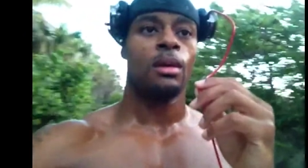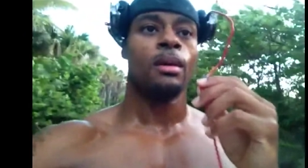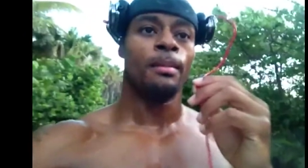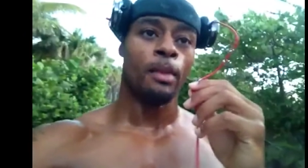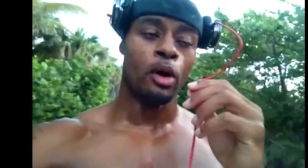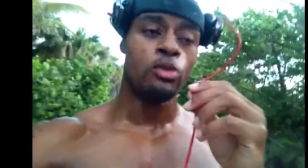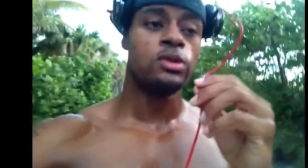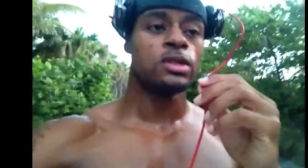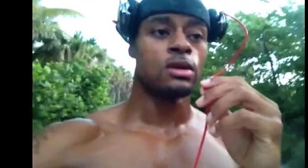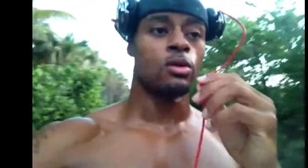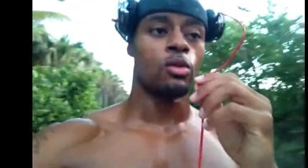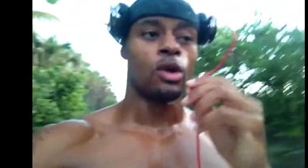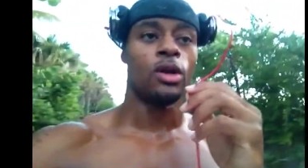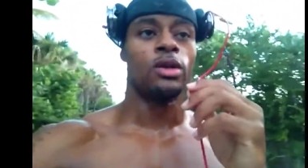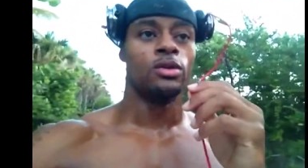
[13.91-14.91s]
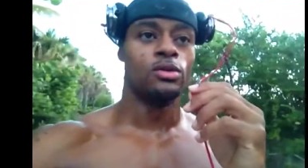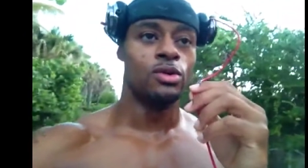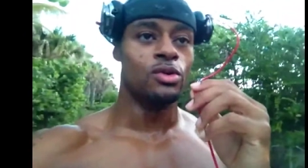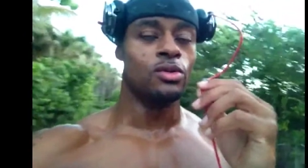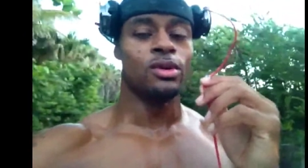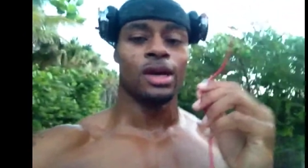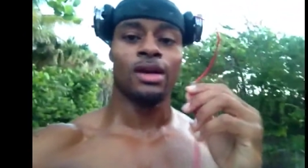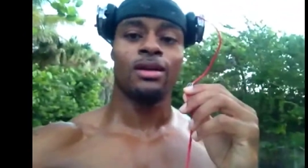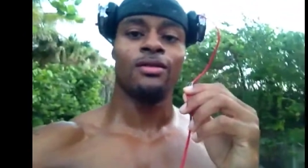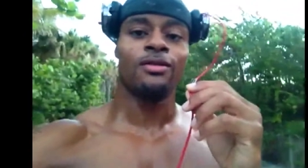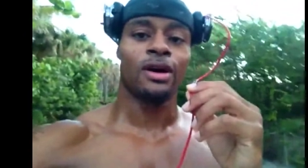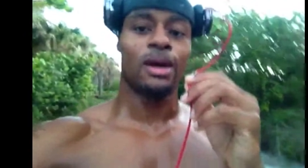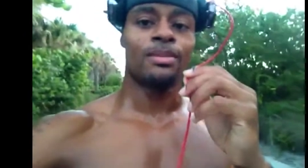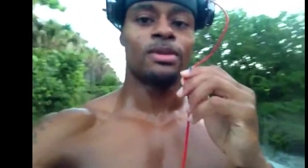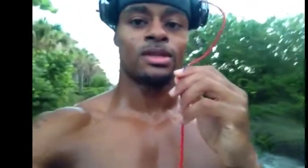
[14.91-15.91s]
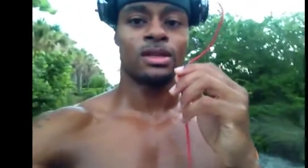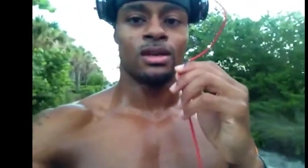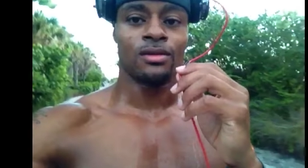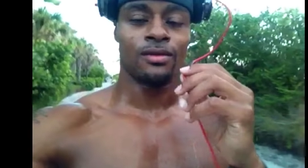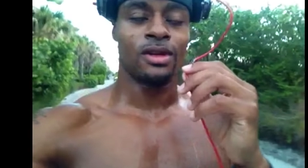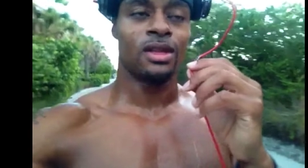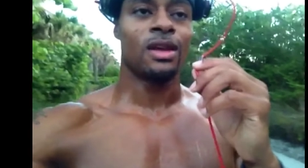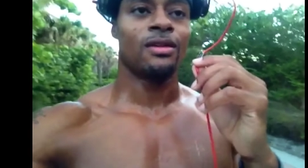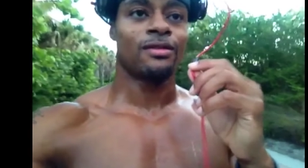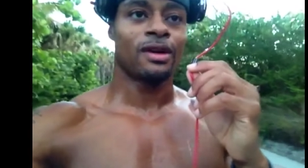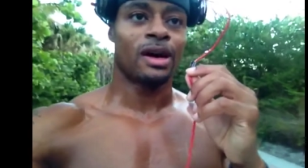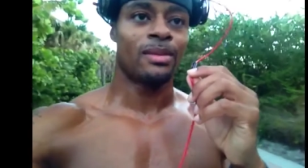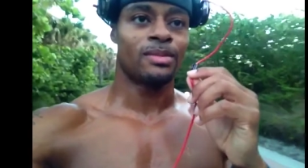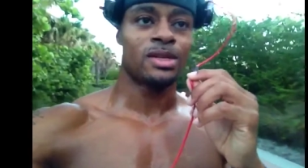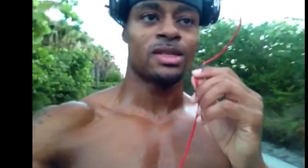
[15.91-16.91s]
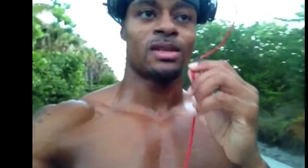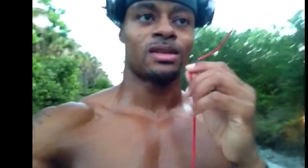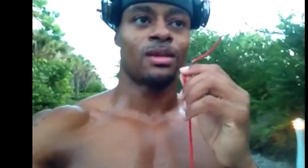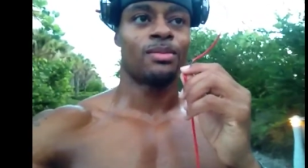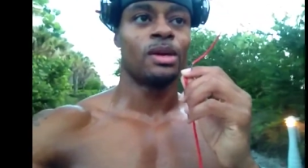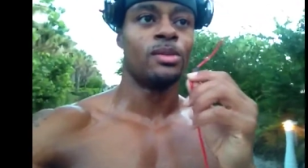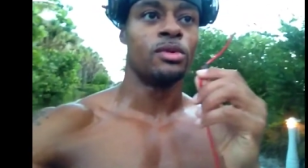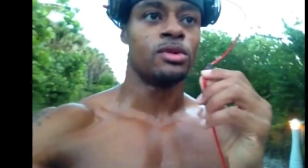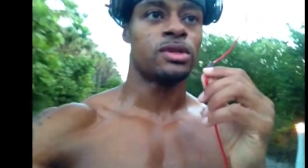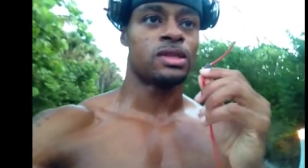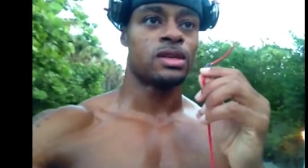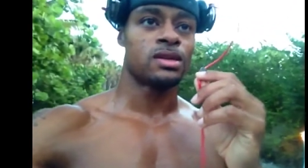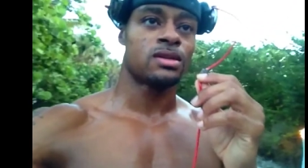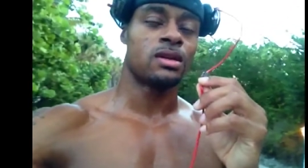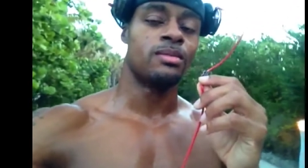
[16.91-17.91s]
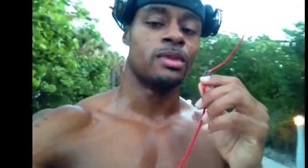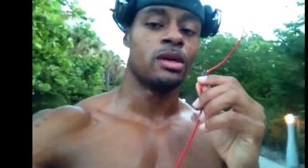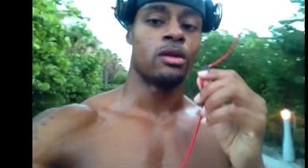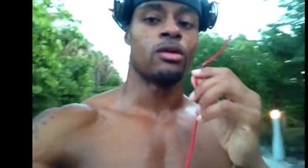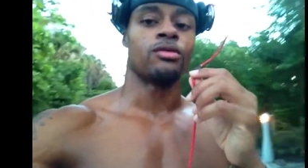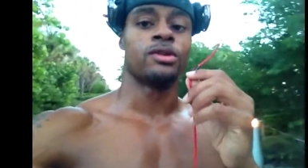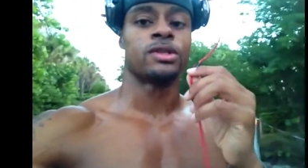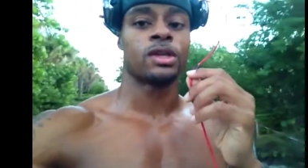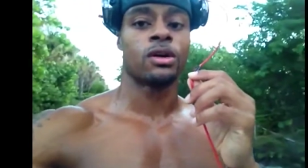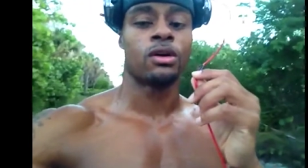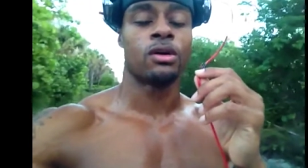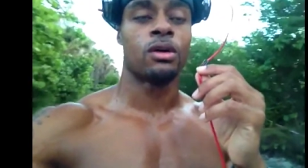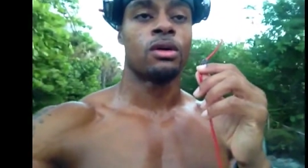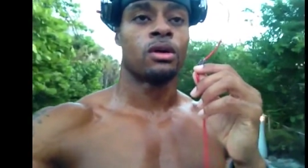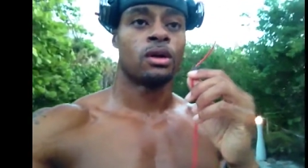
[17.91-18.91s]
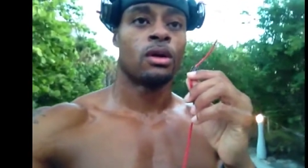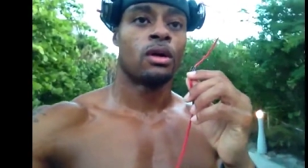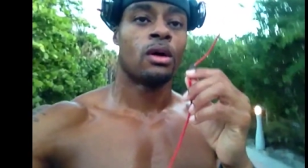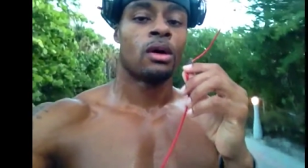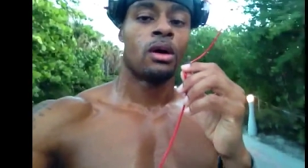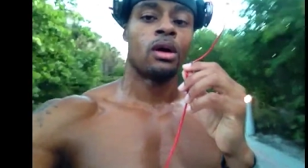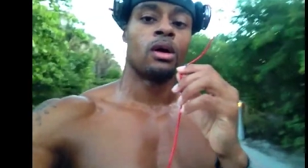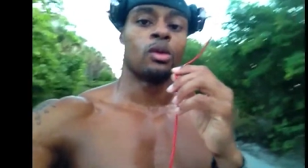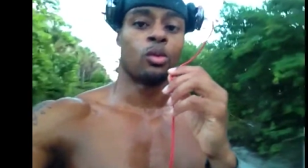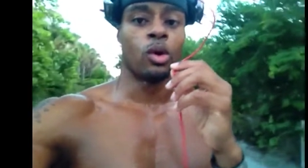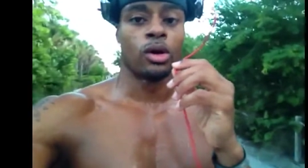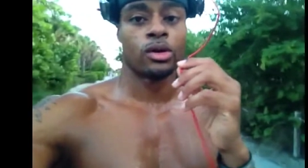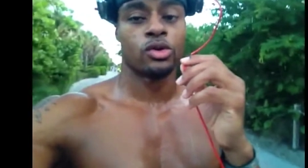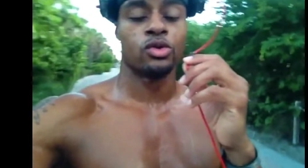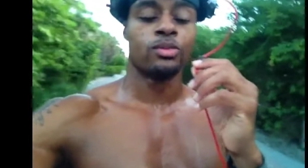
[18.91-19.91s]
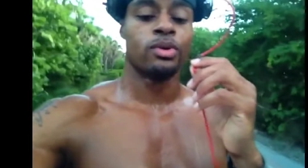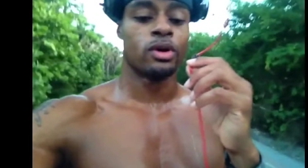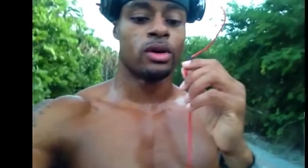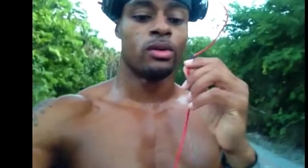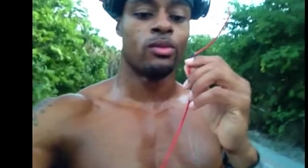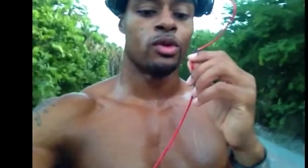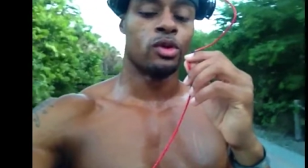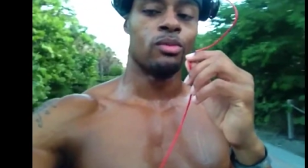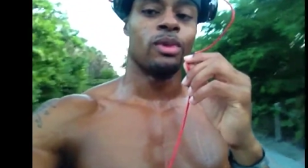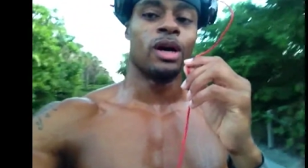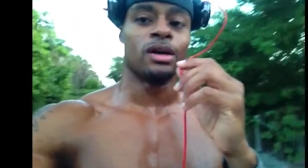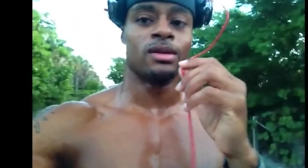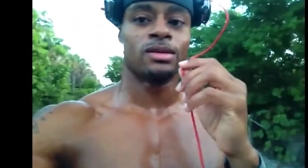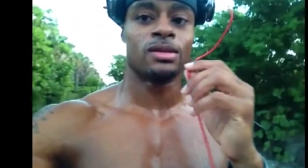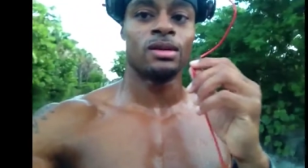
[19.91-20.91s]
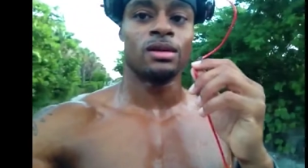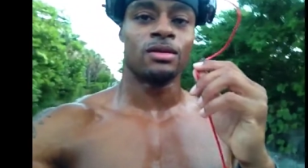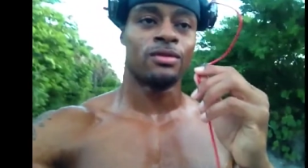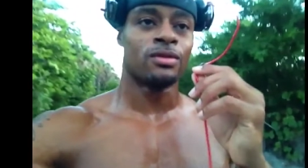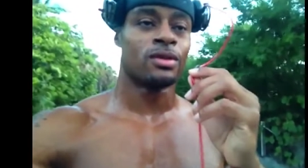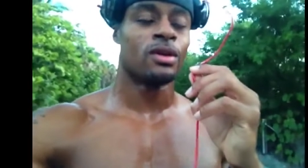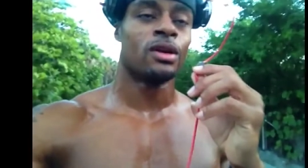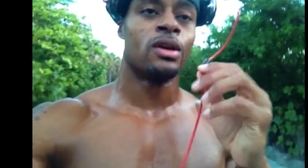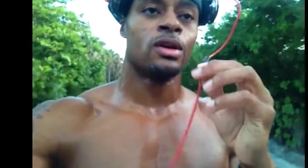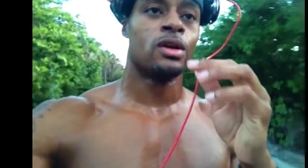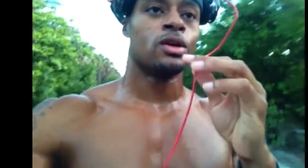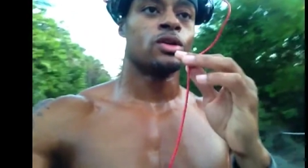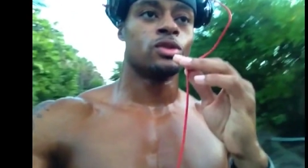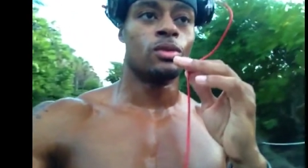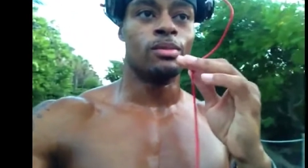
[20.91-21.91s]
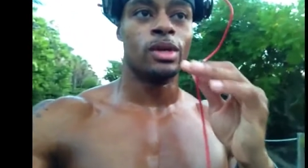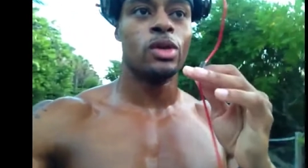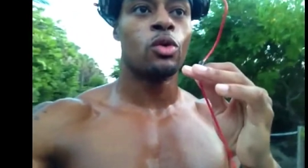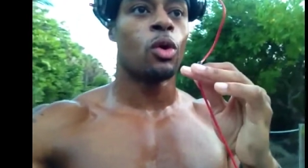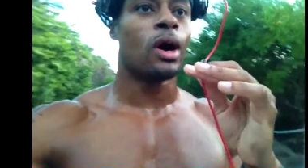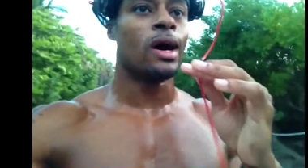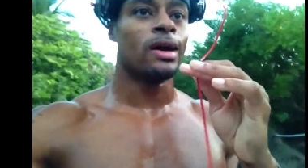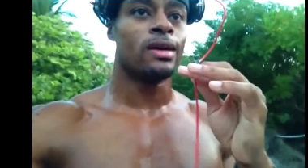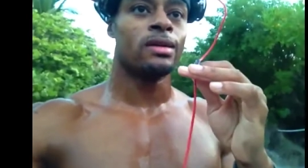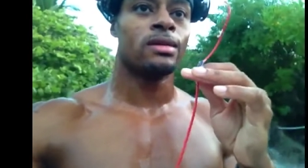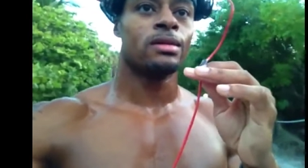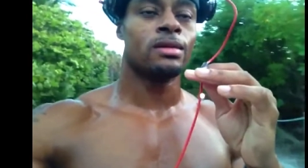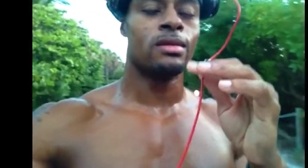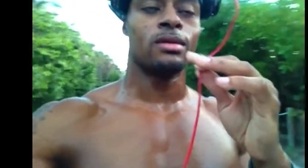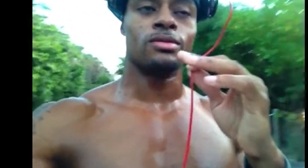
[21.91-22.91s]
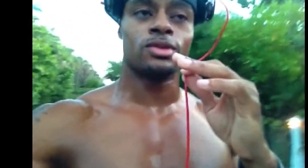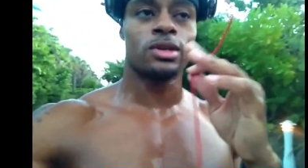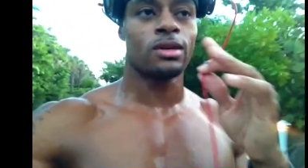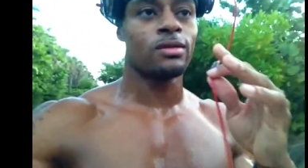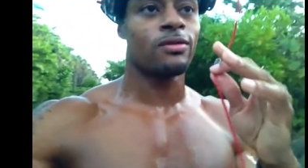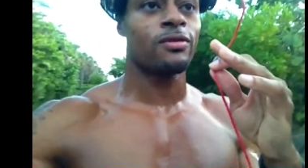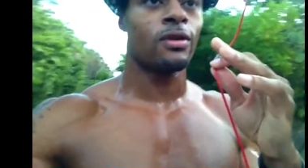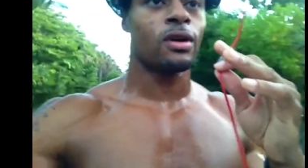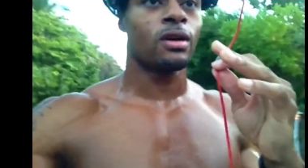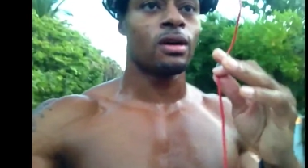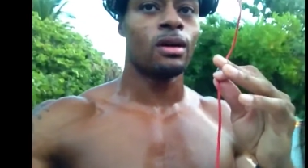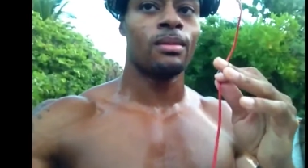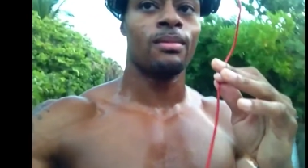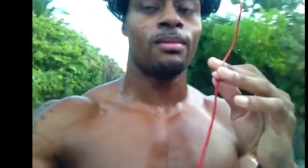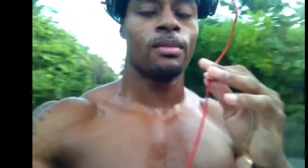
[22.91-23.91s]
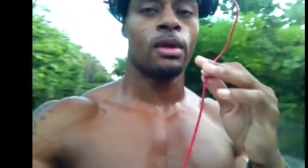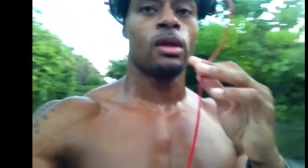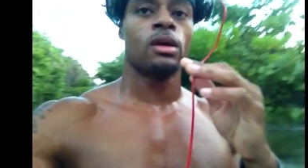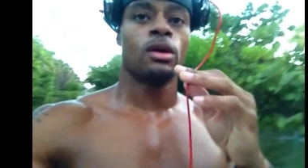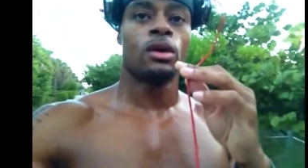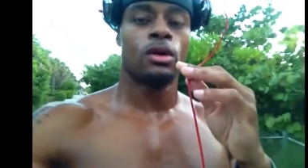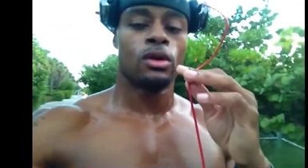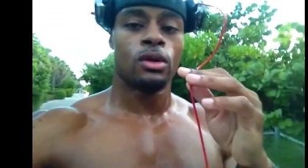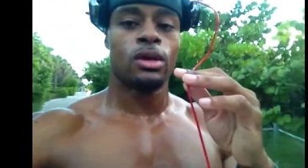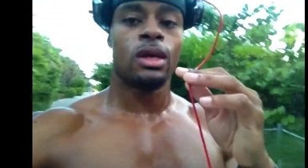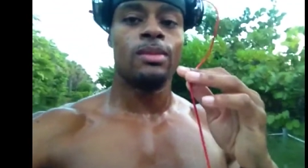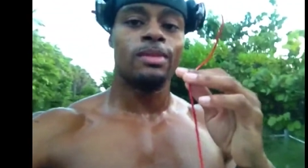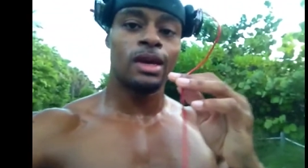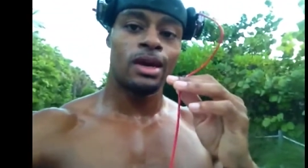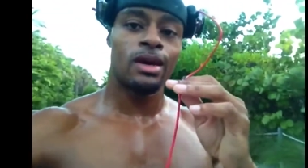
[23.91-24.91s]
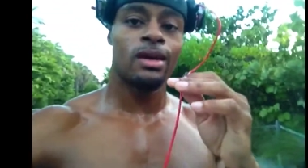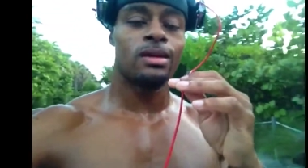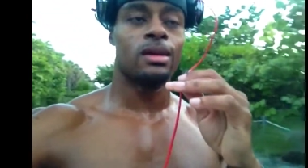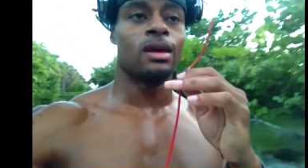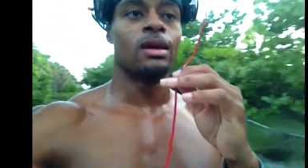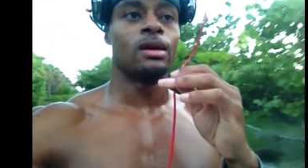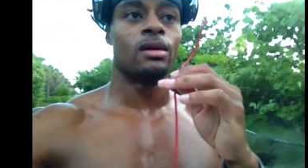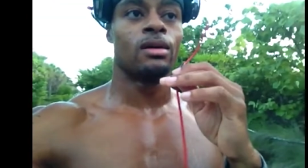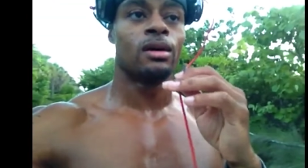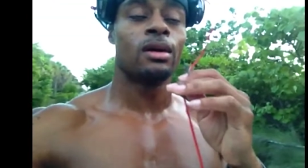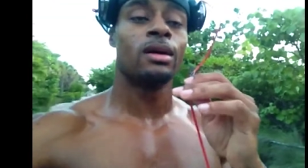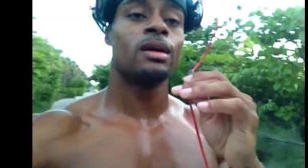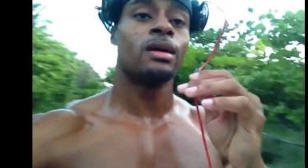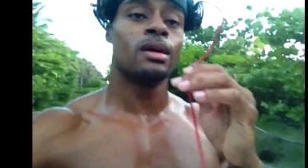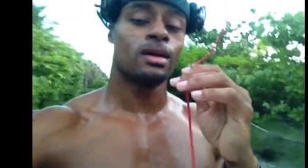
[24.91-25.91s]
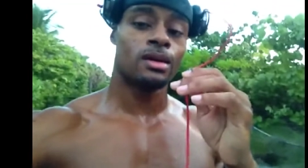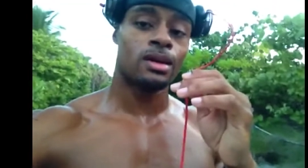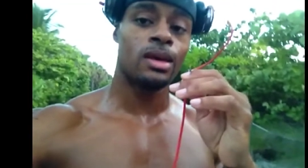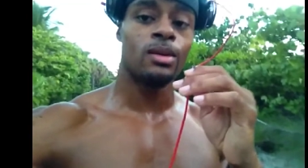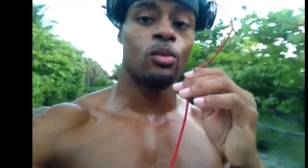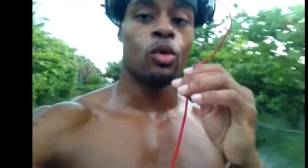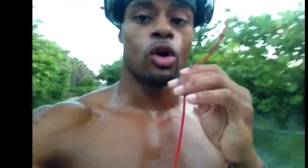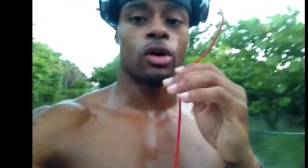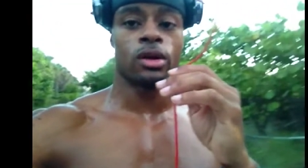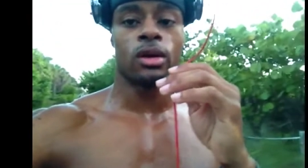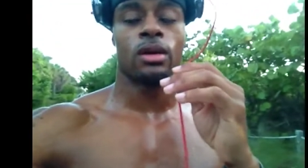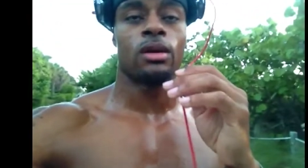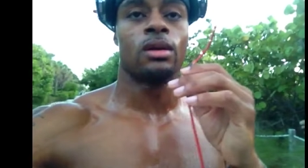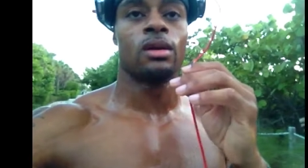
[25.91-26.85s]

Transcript: Most of the work you do, 95% of it, that 5% that people see is going to be a result of the work that you put in when you by yourself. So be quiet, you know, shut the fuck up, keep your head down, and keep working.